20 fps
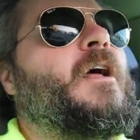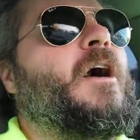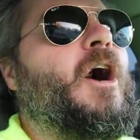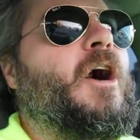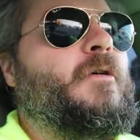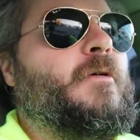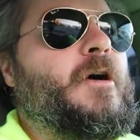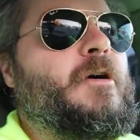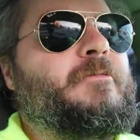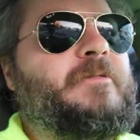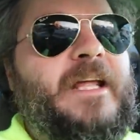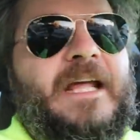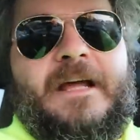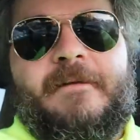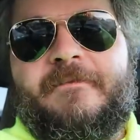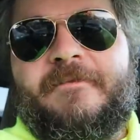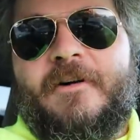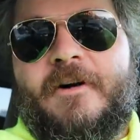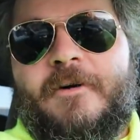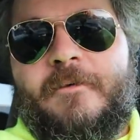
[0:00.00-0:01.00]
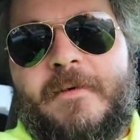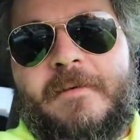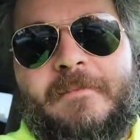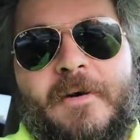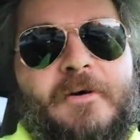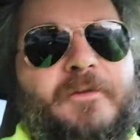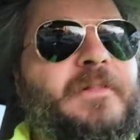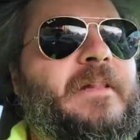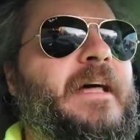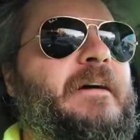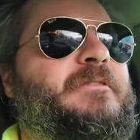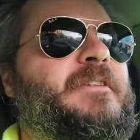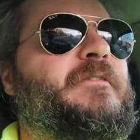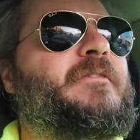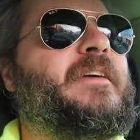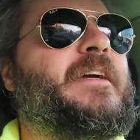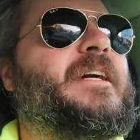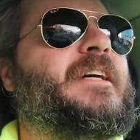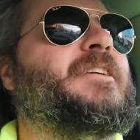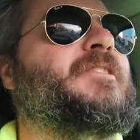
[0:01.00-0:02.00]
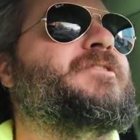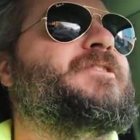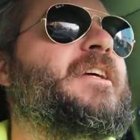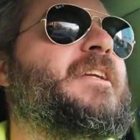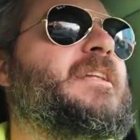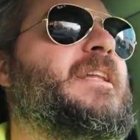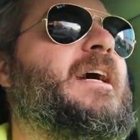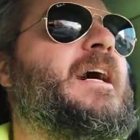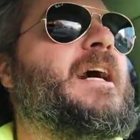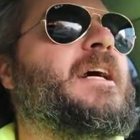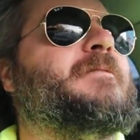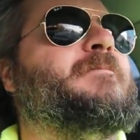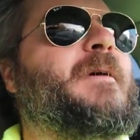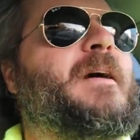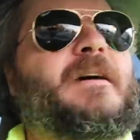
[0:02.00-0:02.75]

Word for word: Our own damn fault. We both left the vehicles unlocked.